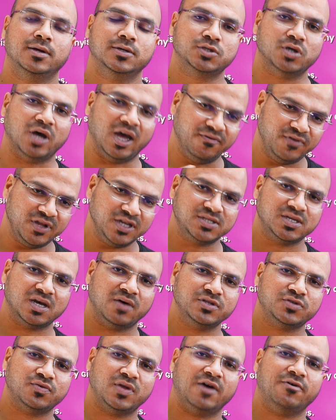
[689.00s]
So every
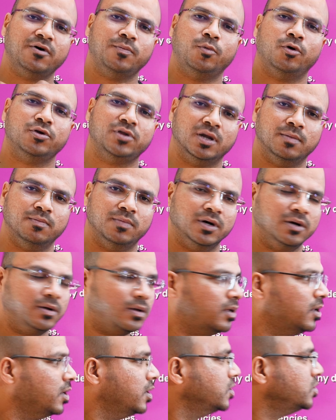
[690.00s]
service will have a port number.
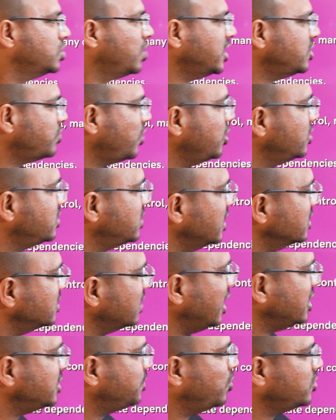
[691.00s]
So that's why it
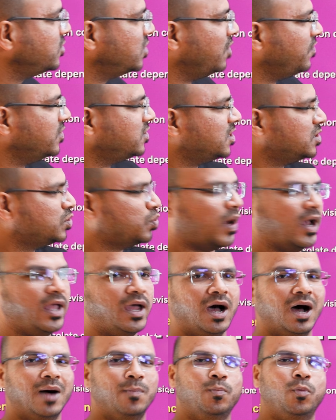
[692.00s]
says export services
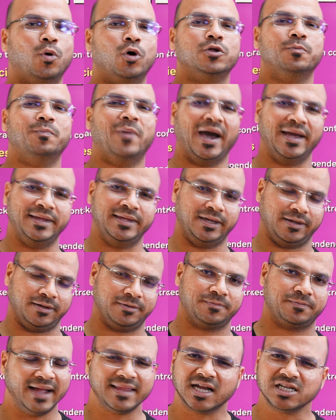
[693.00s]
via a port
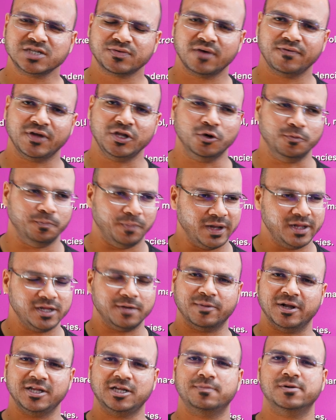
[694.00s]
binding. And that's why when you
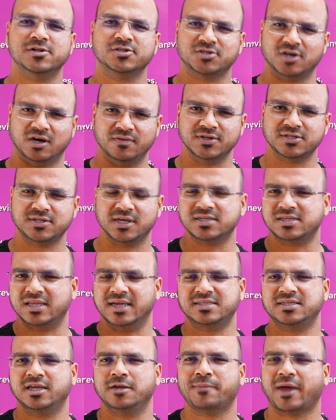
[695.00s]
build multiple services,
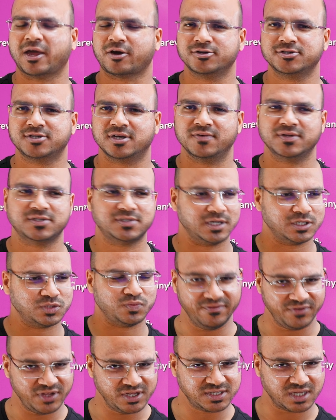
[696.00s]
let's say in microservices,
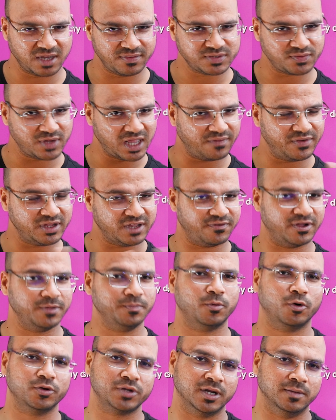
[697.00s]
every service will have a
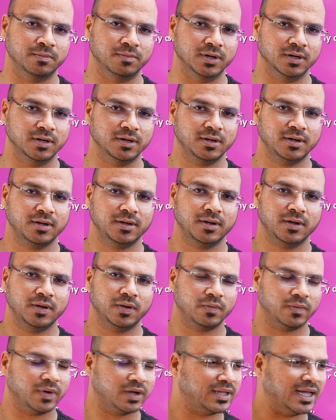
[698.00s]
different port number,
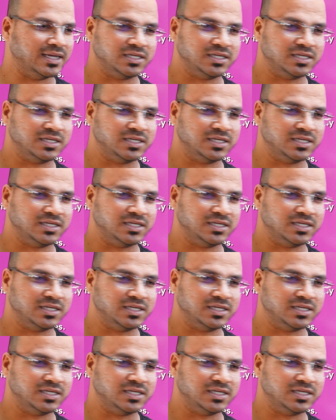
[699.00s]
right?